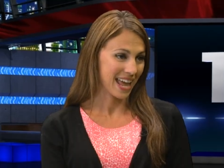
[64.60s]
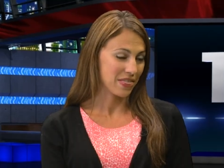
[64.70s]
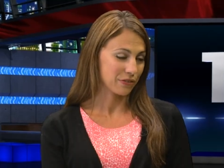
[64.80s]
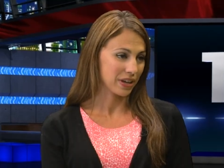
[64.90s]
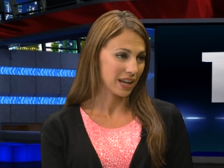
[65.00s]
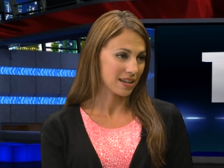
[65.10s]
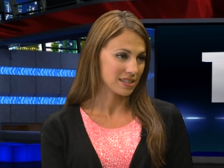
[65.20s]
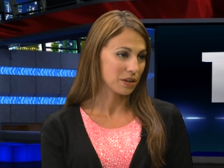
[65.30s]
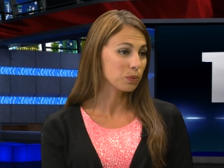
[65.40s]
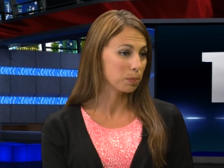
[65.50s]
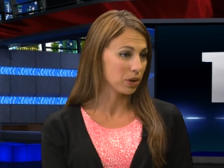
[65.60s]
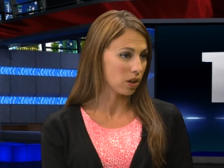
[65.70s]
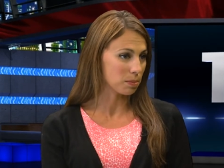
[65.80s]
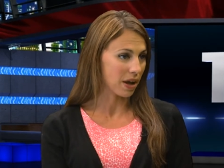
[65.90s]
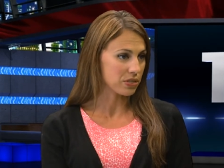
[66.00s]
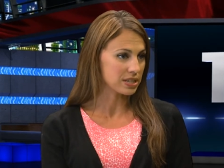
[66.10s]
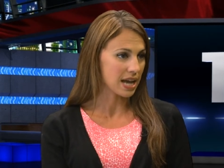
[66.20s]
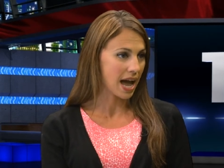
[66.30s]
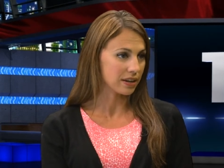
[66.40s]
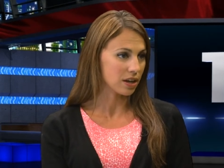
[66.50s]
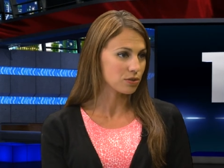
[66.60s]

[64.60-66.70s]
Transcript: and the Fed has said it will be all about the data.